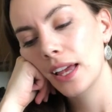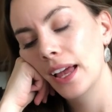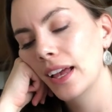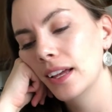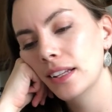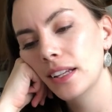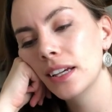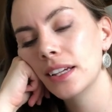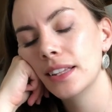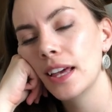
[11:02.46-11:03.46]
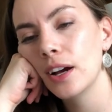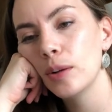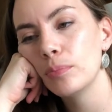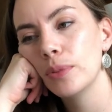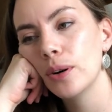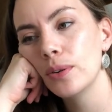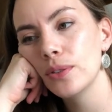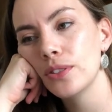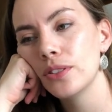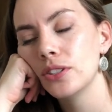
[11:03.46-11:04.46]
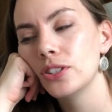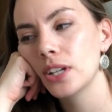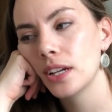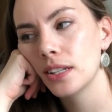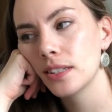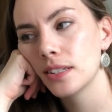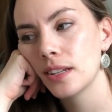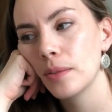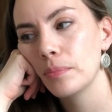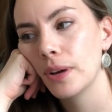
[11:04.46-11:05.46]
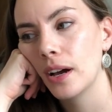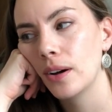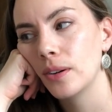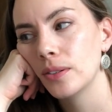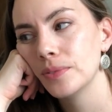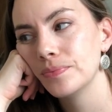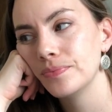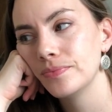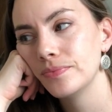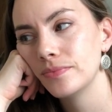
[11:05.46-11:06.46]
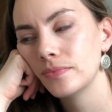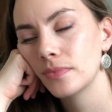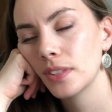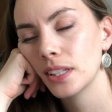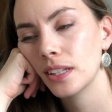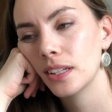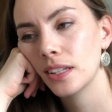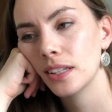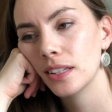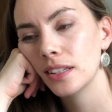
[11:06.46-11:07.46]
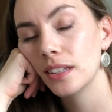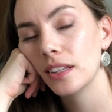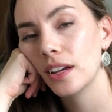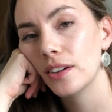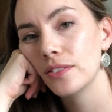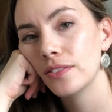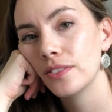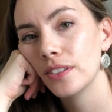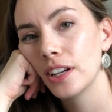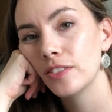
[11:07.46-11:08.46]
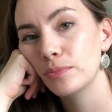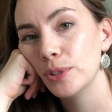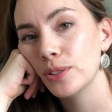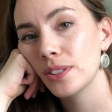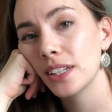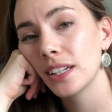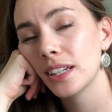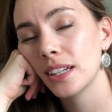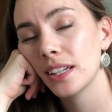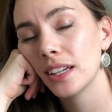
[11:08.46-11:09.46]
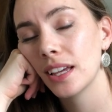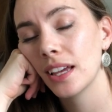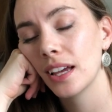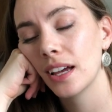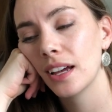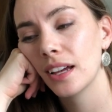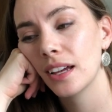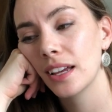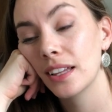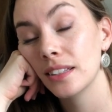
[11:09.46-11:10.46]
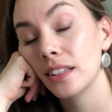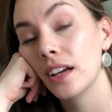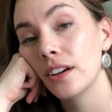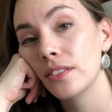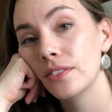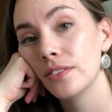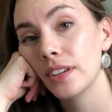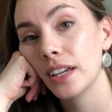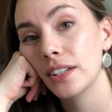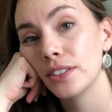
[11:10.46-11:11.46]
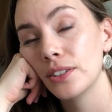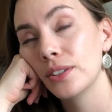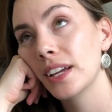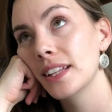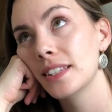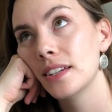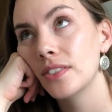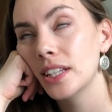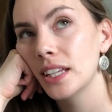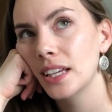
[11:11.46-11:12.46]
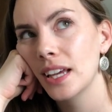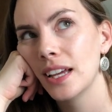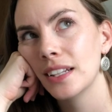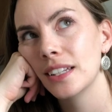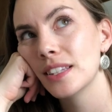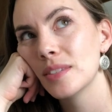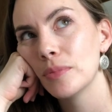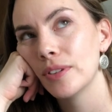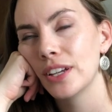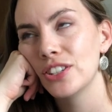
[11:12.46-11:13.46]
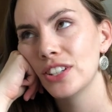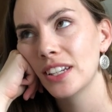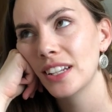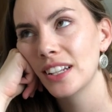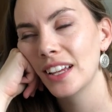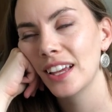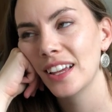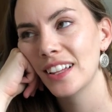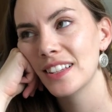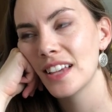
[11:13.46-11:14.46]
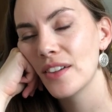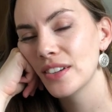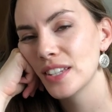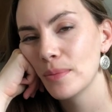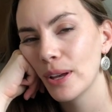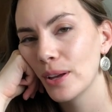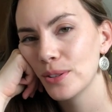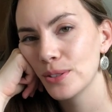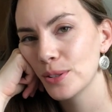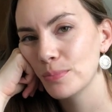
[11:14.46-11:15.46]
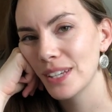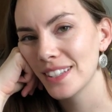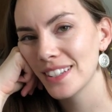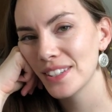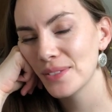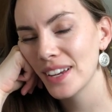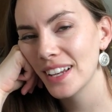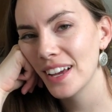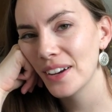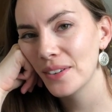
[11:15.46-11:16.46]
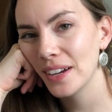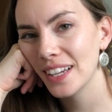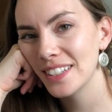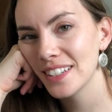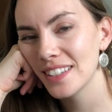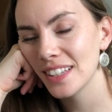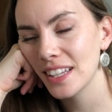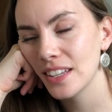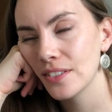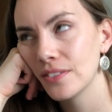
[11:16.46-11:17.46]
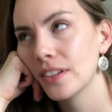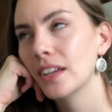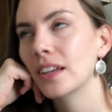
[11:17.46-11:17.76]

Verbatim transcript: And they are both just about the love of music uh, and love and creativity and inspiration. And every time I coach those pieces right now, I just leave,